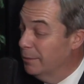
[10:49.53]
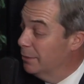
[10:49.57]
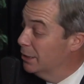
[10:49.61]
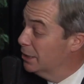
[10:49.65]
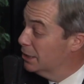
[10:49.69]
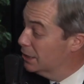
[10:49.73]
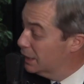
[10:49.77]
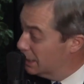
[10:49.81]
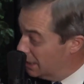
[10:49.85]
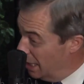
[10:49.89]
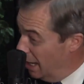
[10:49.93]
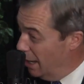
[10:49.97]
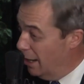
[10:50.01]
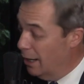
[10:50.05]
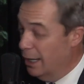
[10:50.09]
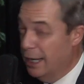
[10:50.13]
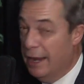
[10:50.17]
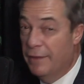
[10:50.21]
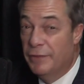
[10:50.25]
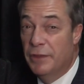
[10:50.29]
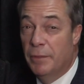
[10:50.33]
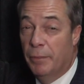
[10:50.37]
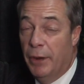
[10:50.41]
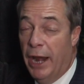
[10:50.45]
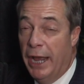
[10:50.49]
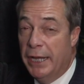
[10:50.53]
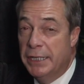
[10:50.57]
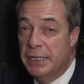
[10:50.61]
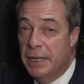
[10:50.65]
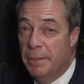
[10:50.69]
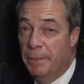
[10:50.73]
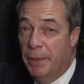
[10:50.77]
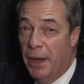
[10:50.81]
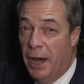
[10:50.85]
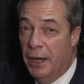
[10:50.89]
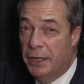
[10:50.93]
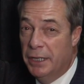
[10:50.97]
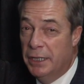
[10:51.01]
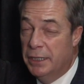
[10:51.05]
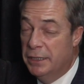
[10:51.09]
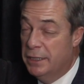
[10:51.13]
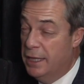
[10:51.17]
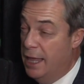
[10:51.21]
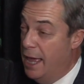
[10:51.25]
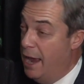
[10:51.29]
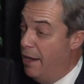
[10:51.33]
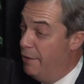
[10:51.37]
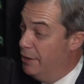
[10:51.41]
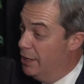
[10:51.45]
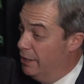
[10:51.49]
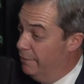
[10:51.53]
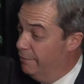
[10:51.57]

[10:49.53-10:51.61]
And certainly if the Brexit Party is there and he